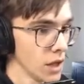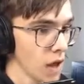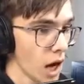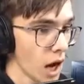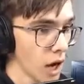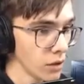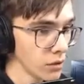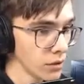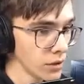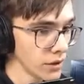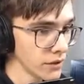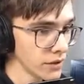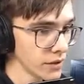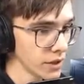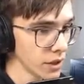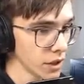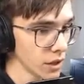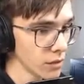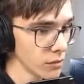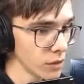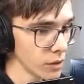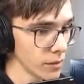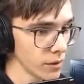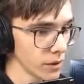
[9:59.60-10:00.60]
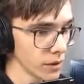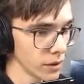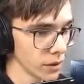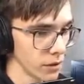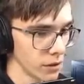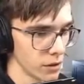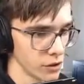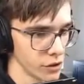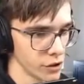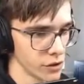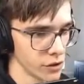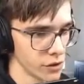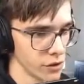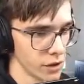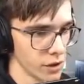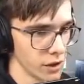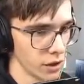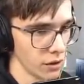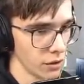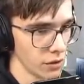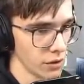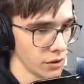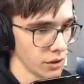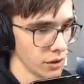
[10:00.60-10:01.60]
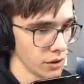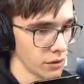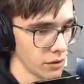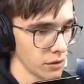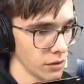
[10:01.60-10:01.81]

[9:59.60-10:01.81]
How did he came up here? Oh, sugarcane, okay.